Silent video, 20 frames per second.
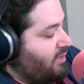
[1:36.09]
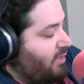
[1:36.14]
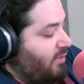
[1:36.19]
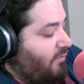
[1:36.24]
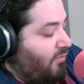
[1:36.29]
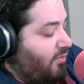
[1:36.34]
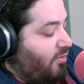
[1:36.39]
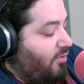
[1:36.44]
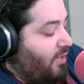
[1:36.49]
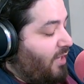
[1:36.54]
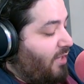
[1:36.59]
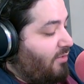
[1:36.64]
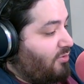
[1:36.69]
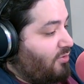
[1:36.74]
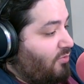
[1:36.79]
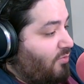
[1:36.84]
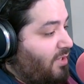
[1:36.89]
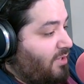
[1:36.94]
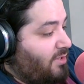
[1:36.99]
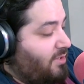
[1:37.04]
And if you're down
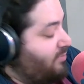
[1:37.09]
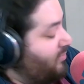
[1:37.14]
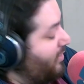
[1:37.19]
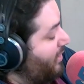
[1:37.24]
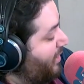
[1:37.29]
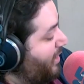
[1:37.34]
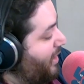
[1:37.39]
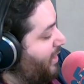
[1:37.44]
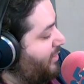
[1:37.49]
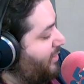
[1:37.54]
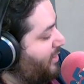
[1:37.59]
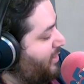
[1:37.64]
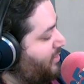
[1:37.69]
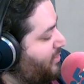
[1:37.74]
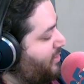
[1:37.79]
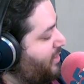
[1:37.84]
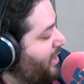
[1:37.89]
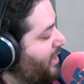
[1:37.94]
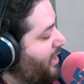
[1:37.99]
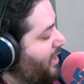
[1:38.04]
to watch something like
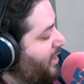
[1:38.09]
this,